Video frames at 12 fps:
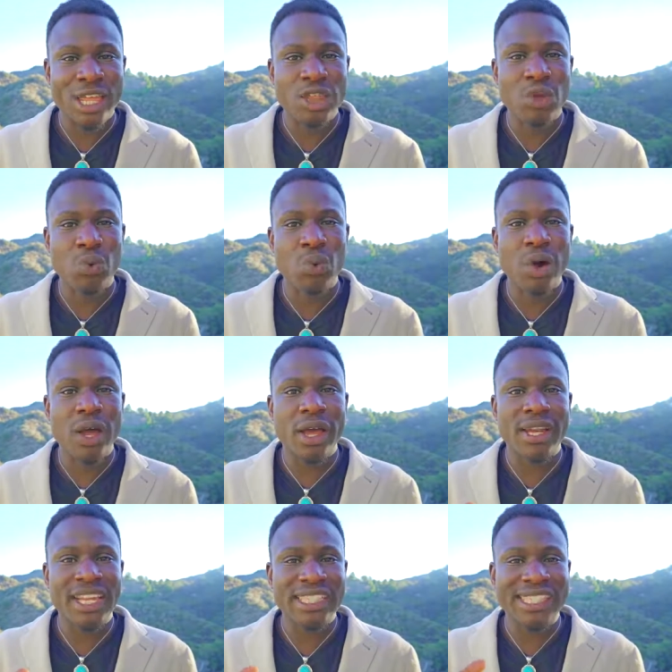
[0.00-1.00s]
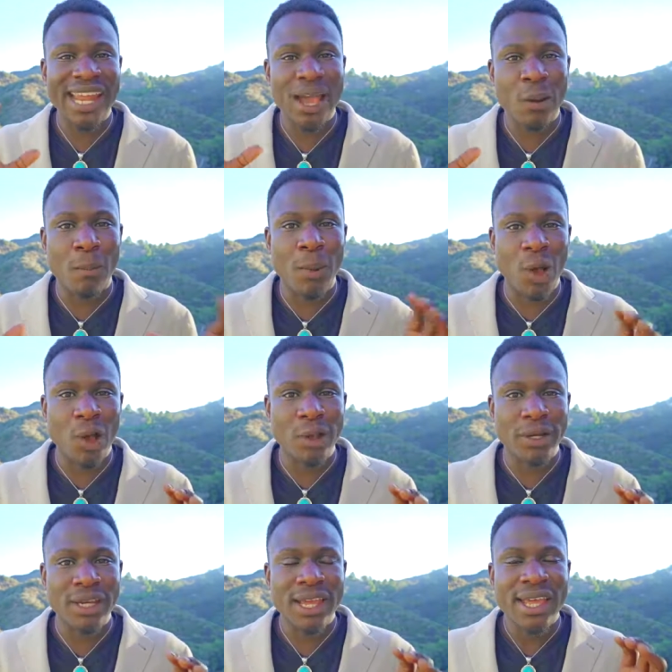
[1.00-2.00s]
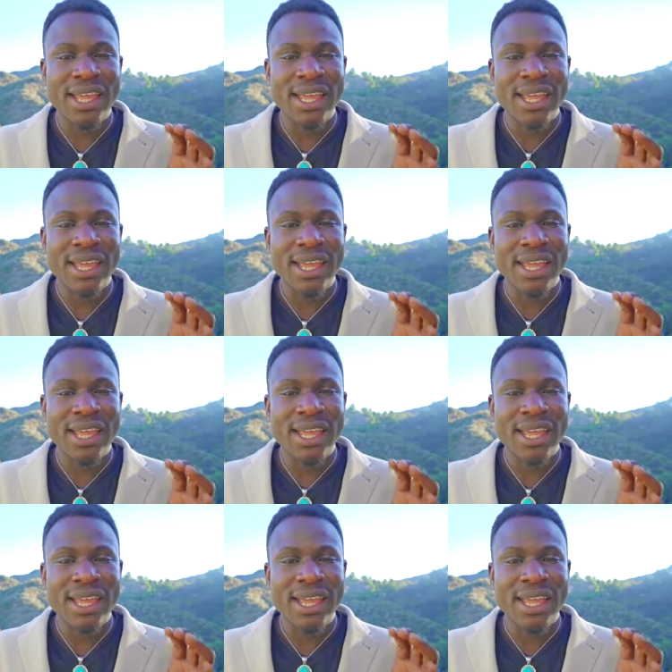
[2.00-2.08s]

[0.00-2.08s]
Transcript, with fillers: the word is now bond.